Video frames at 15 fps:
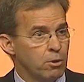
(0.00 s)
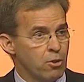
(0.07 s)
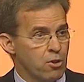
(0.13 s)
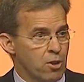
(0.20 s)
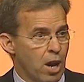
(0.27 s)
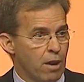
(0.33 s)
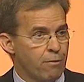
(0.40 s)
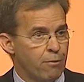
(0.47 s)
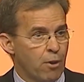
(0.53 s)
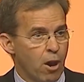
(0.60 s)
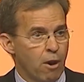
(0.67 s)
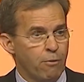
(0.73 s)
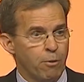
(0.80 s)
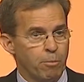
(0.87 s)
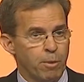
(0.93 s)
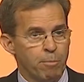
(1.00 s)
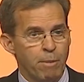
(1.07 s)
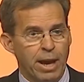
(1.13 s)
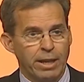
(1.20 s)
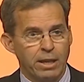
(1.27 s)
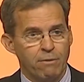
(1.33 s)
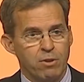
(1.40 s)
which is not far from the
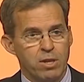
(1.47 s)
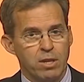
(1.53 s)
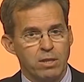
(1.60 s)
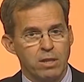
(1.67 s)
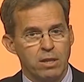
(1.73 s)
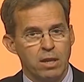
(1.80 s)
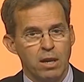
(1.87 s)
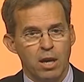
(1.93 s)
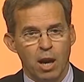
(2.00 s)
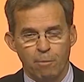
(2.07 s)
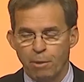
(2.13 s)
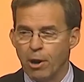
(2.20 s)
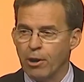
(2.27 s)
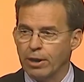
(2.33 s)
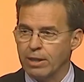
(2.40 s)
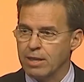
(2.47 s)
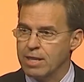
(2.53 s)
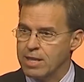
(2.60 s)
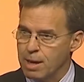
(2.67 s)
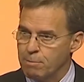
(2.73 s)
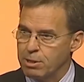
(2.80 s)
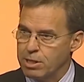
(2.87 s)
magnificent American
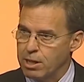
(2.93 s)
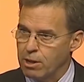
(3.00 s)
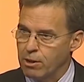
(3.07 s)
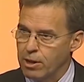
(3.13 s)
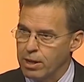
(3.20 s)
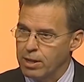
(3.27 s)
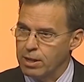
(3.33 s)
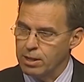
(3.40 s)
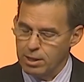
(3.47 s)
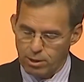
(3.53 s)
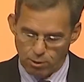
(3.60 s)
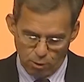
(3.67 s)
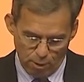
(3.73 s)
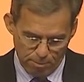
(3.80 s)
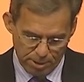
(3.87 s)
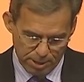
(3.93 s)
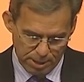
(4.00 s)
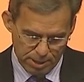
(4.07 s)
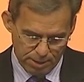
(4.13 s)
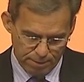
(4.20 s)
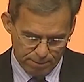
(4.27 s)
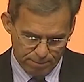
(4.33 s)
cemetery in
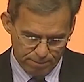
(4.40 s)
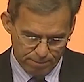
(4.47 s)
Normandy.